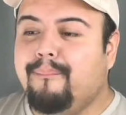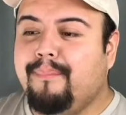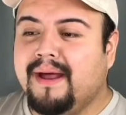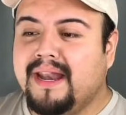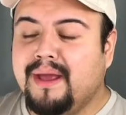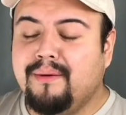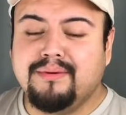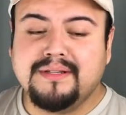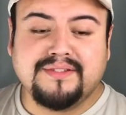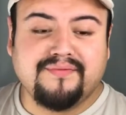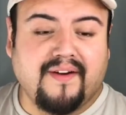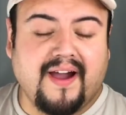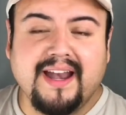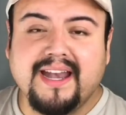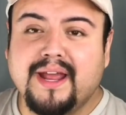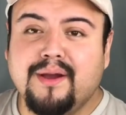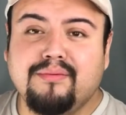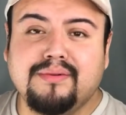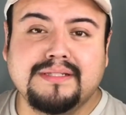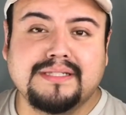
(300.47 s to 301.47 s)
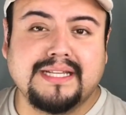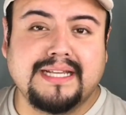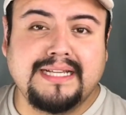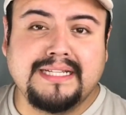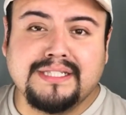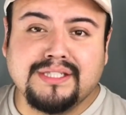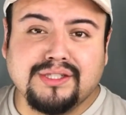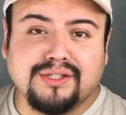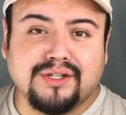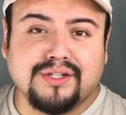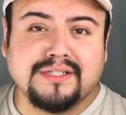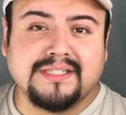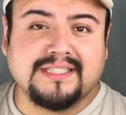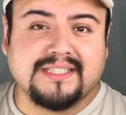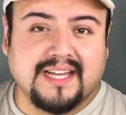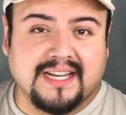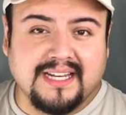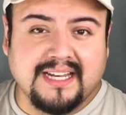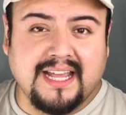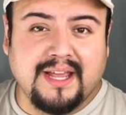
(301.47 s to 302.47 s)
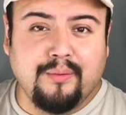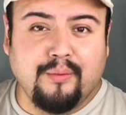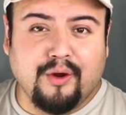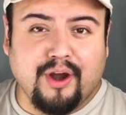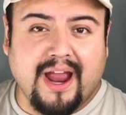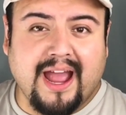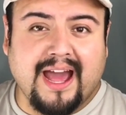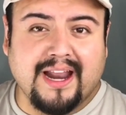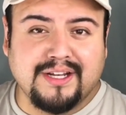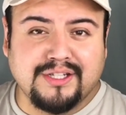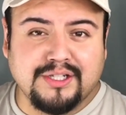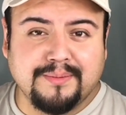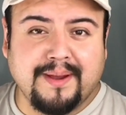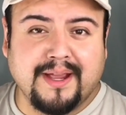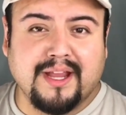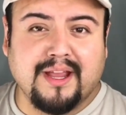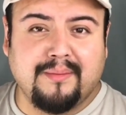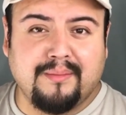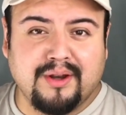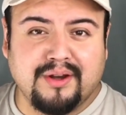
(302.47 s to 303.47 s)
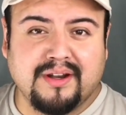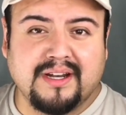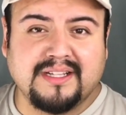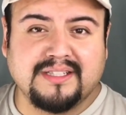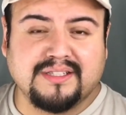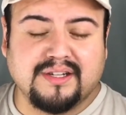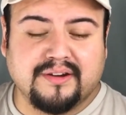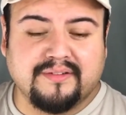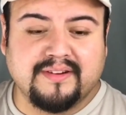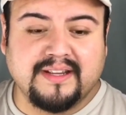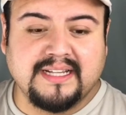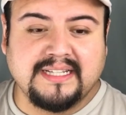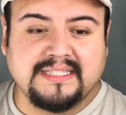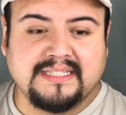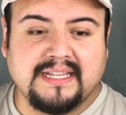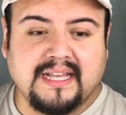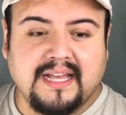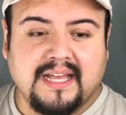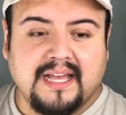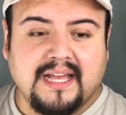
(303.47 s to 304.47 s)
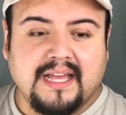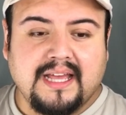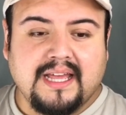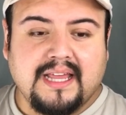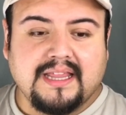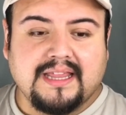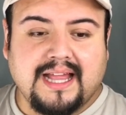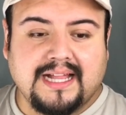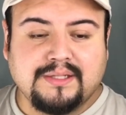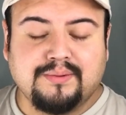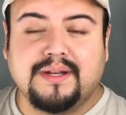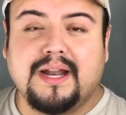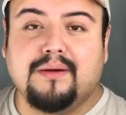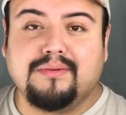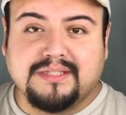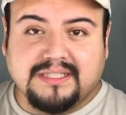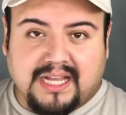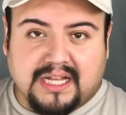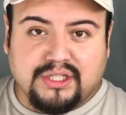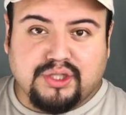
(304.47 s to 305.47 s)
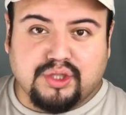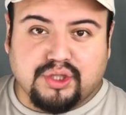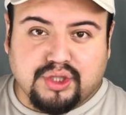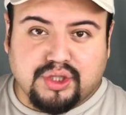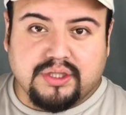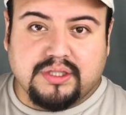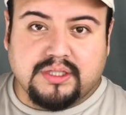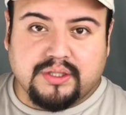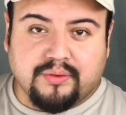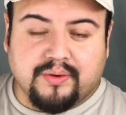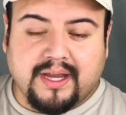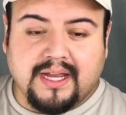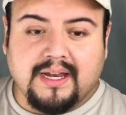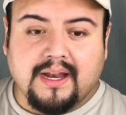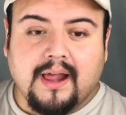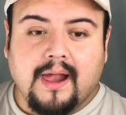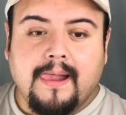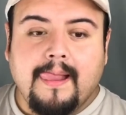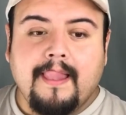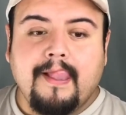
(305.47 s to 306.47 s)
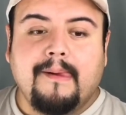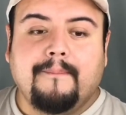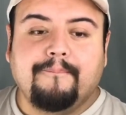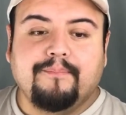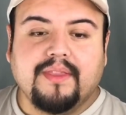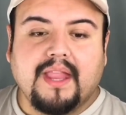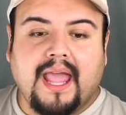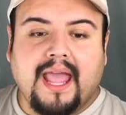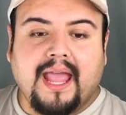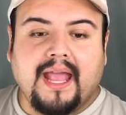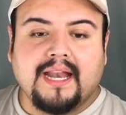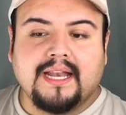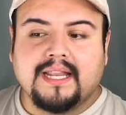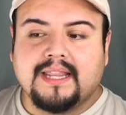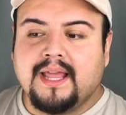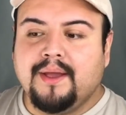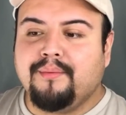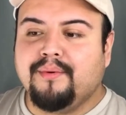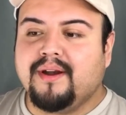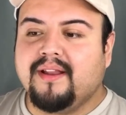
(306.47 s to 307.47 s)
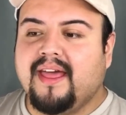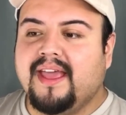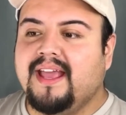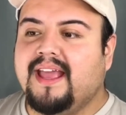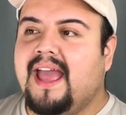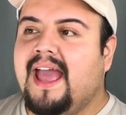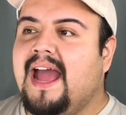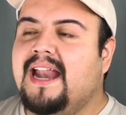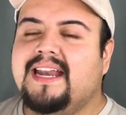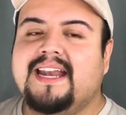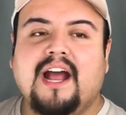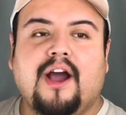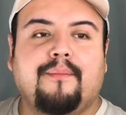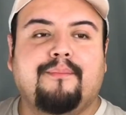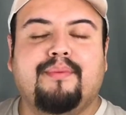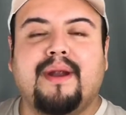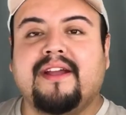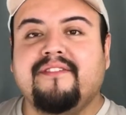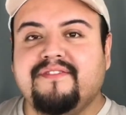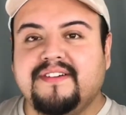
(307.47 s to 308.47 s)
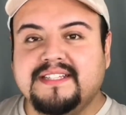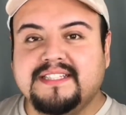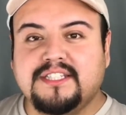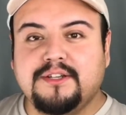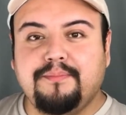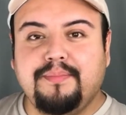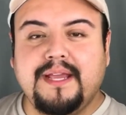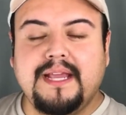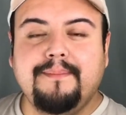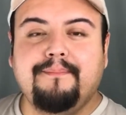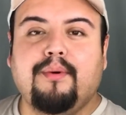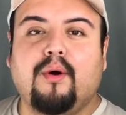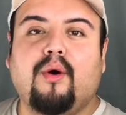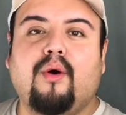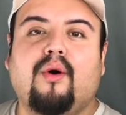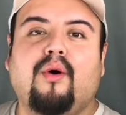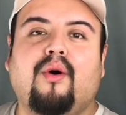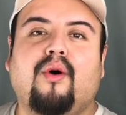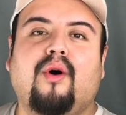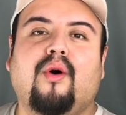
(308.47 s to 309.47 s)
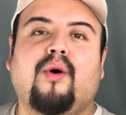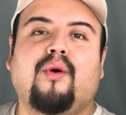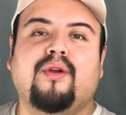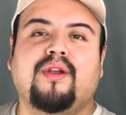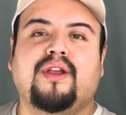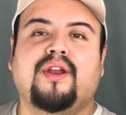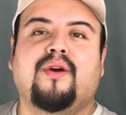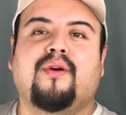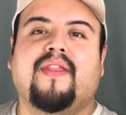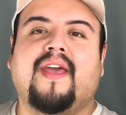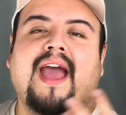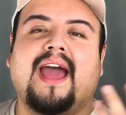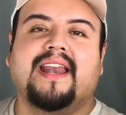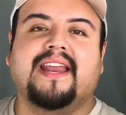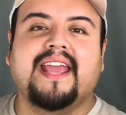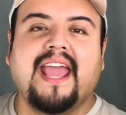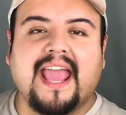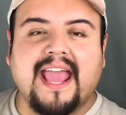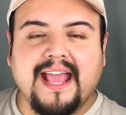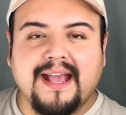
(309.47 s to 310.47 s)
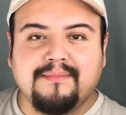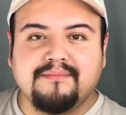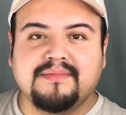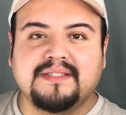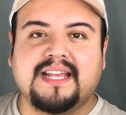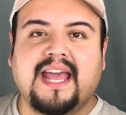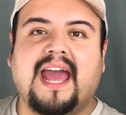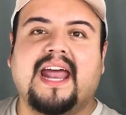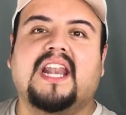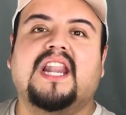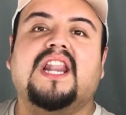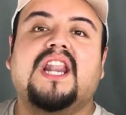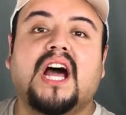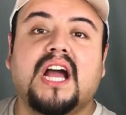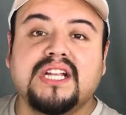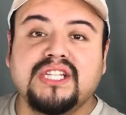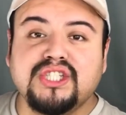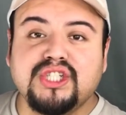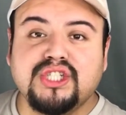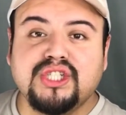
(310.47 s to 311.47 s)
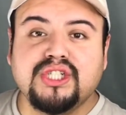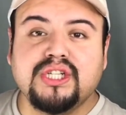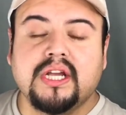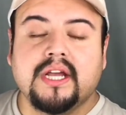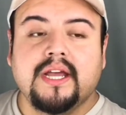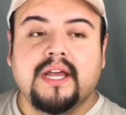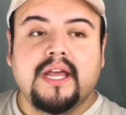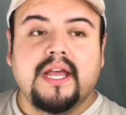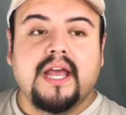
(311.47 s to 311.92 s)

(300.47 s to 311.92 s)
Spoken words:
But it was fun. It was Easter Sunday where I had to do my community service. That's when I was scheduled to do it. And they were like handing out breakfast to people. You know, they had games, they had lunch.